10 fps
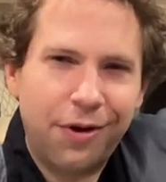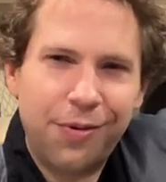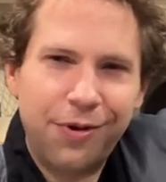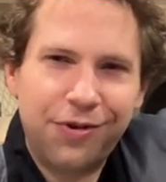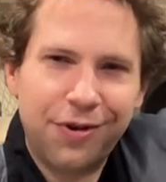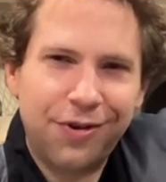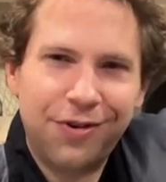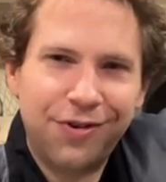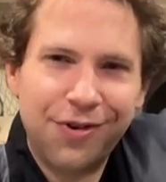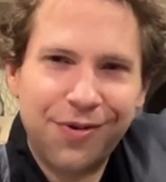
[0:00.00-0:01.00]

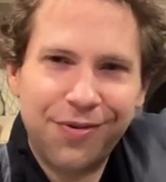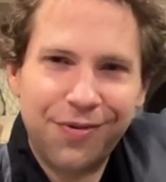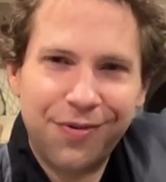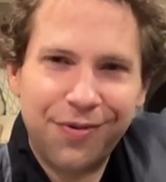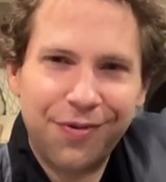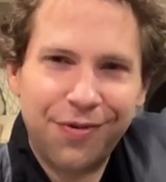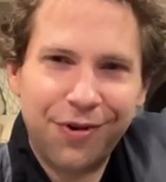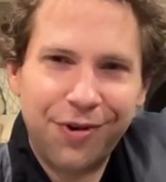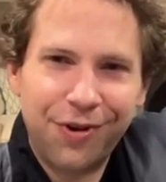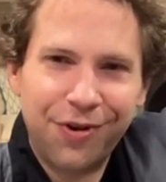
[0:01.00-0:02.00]
Coincidences don't
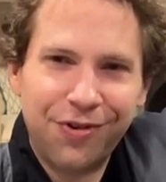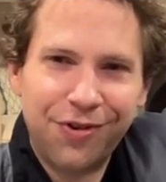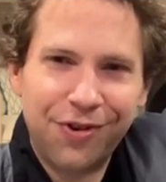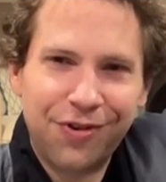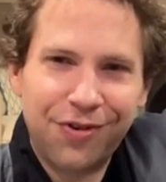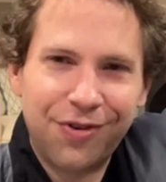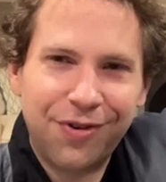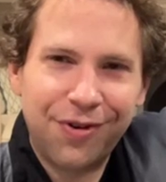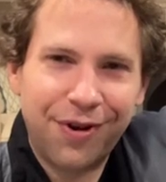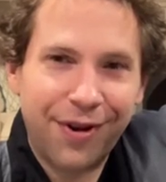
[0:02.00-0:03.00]
really exist
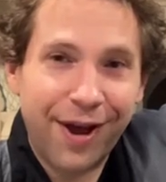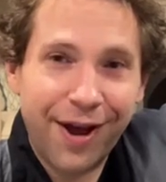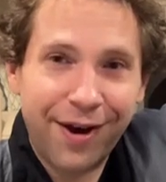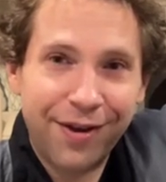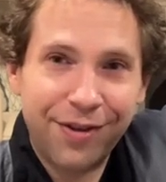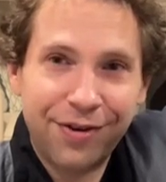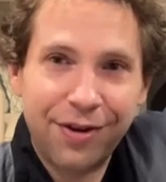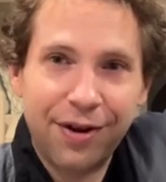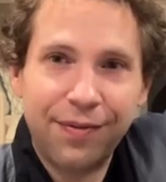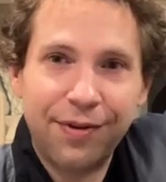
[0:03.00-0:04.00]
a lot of the
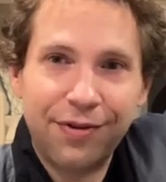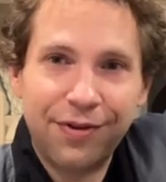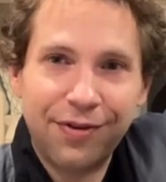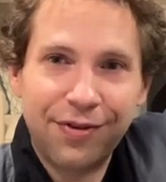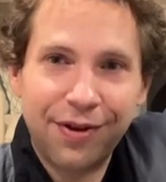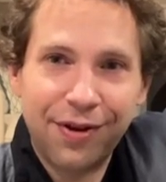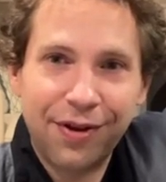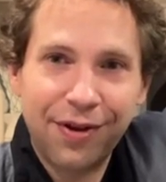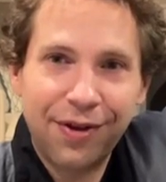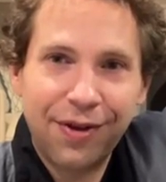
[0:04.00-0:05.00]
time. It's just like
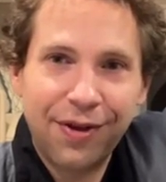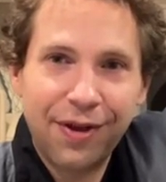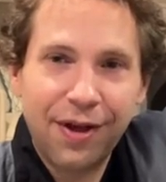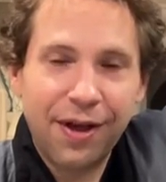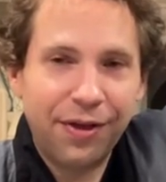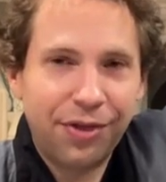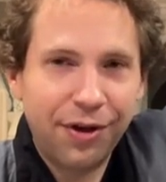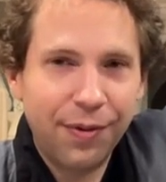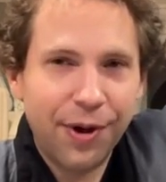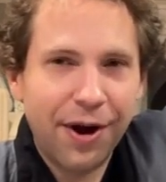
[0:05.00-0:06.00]
I
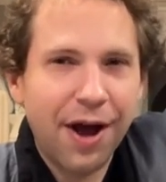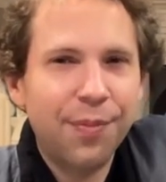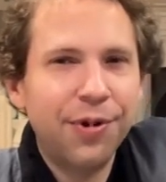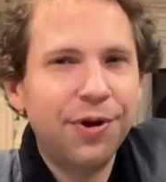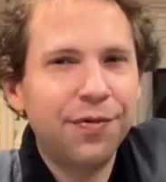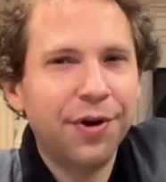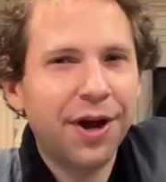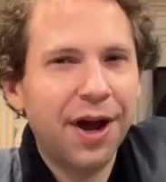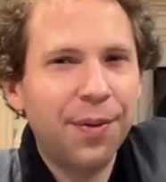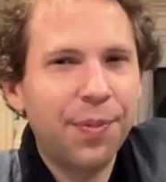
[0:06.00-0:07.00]
think about it, how big of a
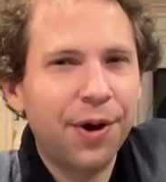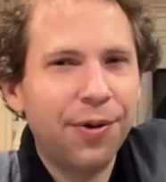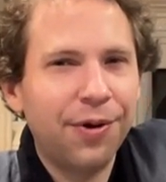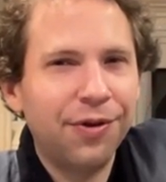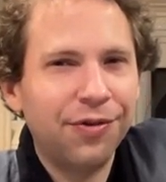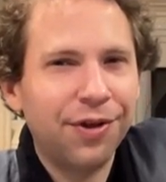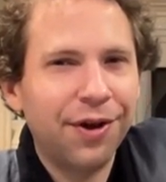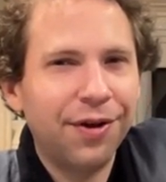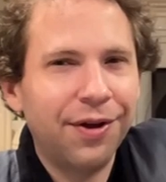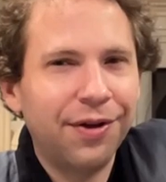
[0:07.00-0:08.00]
cop out is
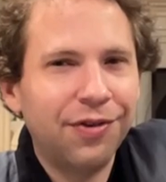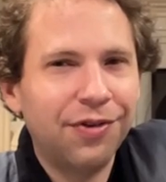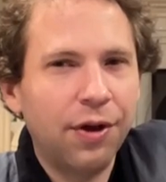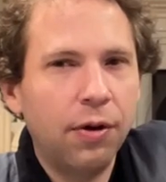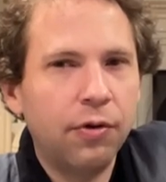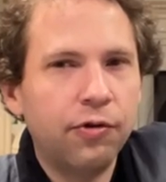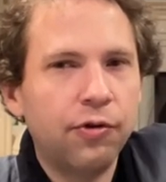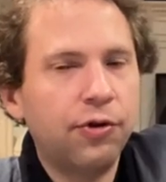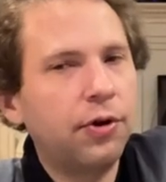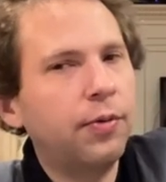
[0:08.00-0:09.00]
that? Like to say, oh, it's
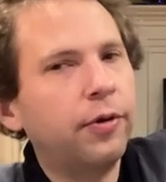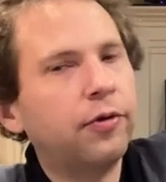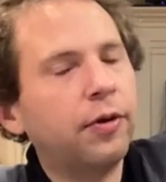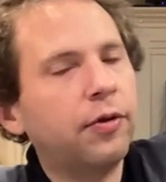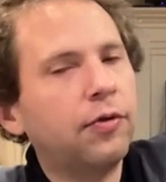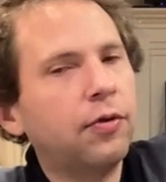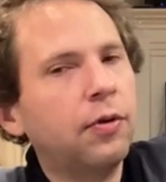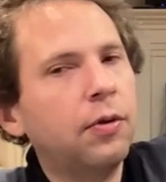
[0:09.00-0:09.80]
just a coincidence.